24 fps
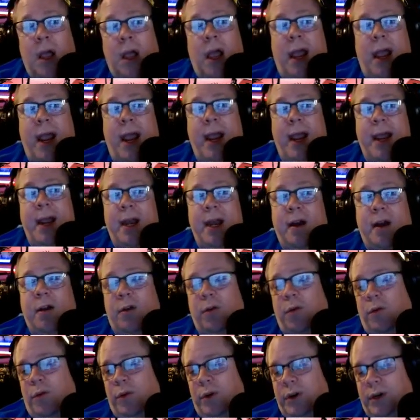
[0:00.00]
And of
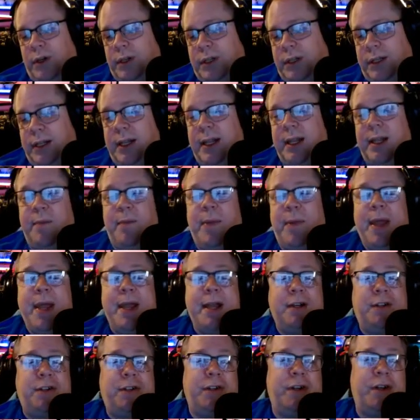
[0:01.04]
course, the
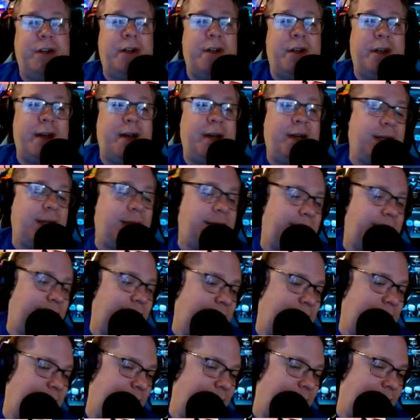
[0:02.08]
Patreon, because
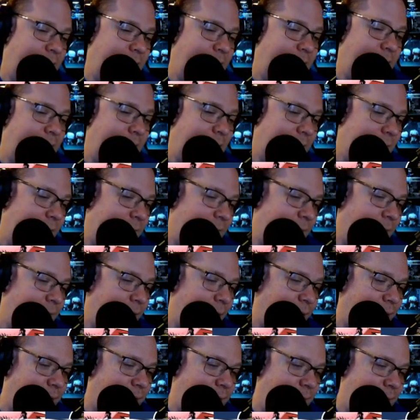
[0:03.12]
again,
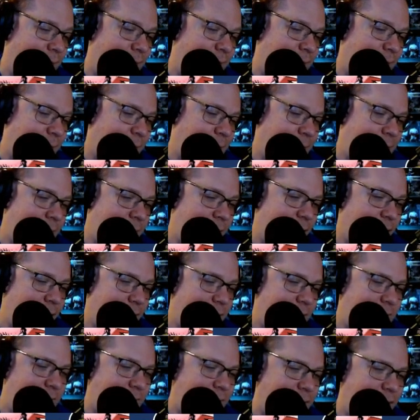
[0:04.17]
Wolf and I just in
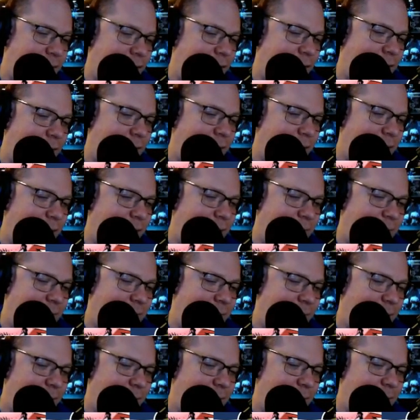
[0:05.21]
crazier and crazier stuff
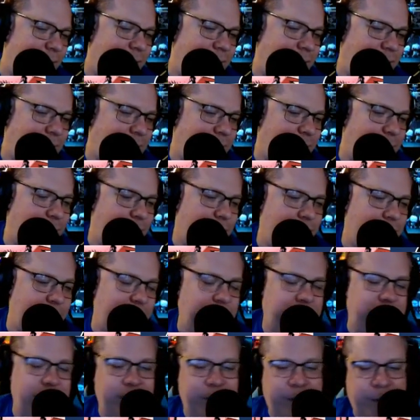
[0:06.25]
over there. I
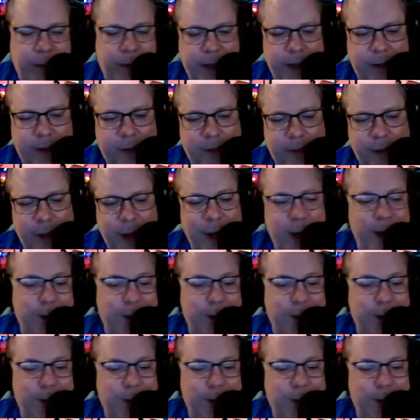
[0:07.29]
promised you mm-hmm.